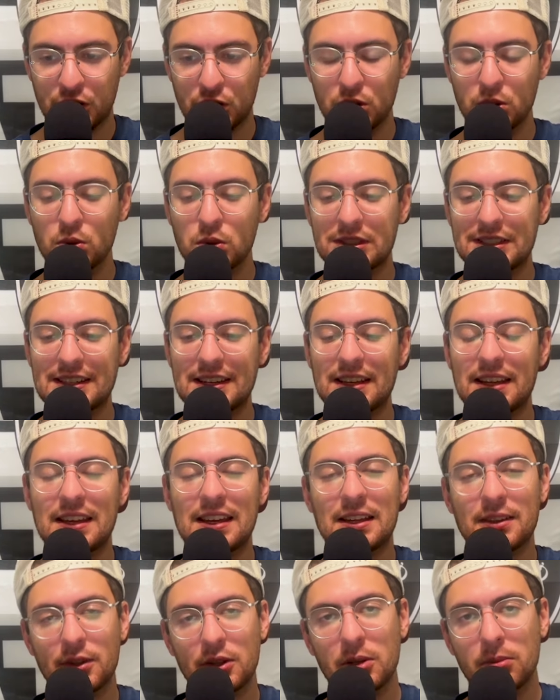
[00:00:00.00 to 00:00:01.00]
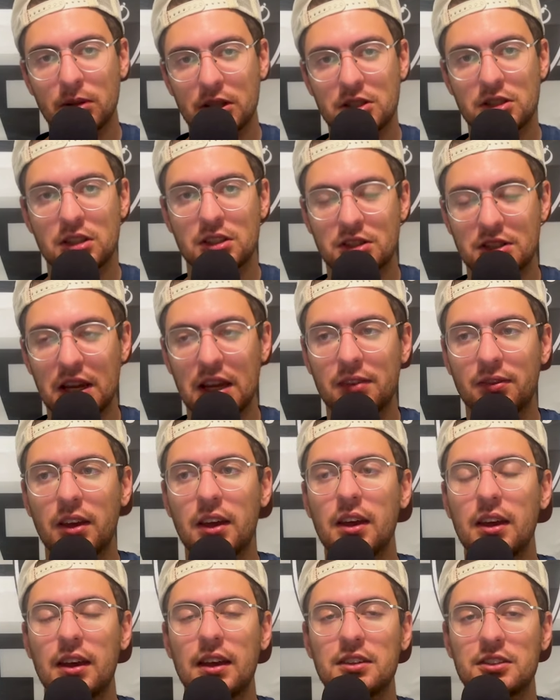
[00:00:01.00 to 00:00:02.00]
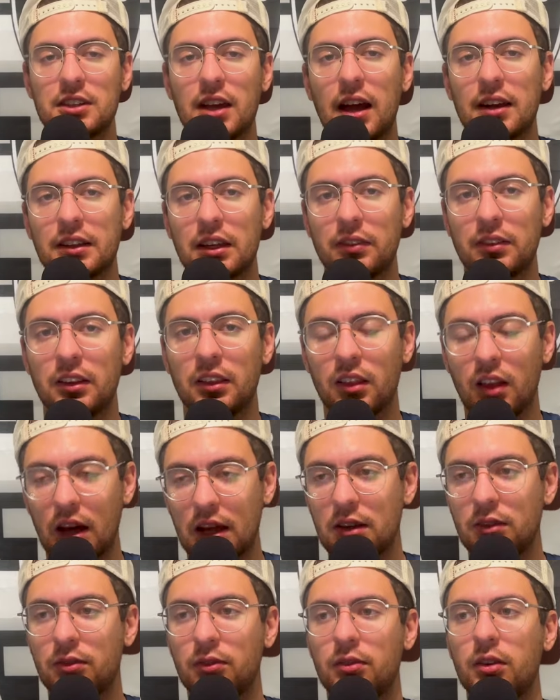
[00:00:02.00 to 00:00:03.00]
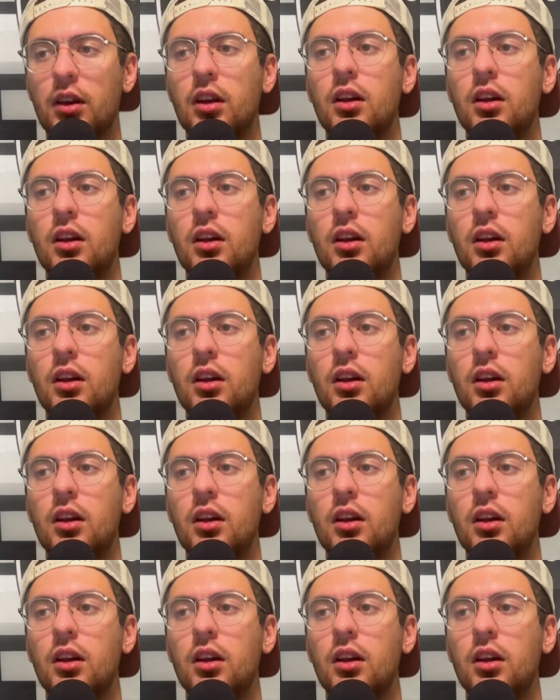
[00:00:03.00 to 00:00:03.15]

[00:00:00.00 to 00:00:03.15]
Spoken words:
who can't handle the blitz to save his God-given life.